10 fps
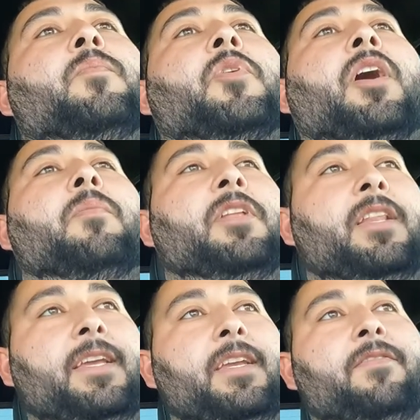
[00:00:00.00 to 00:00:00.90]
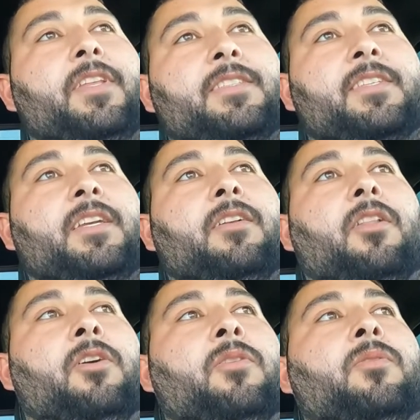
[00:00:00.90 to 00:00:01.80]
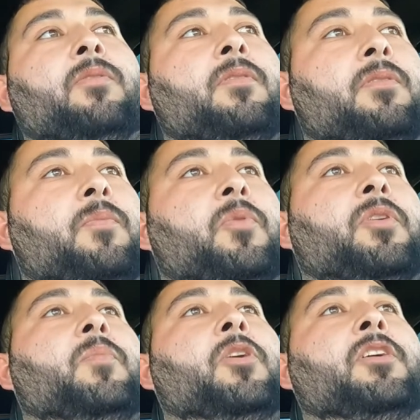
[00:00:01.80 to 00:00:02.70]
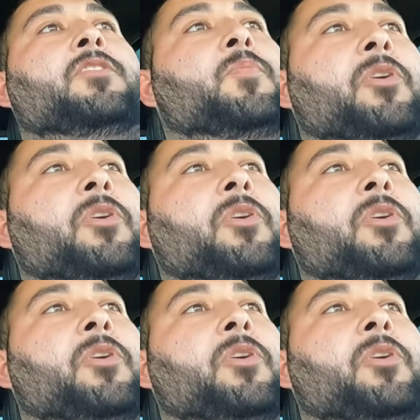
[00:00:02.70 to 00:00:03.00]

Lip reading: Probably leave this thing alone pretty much,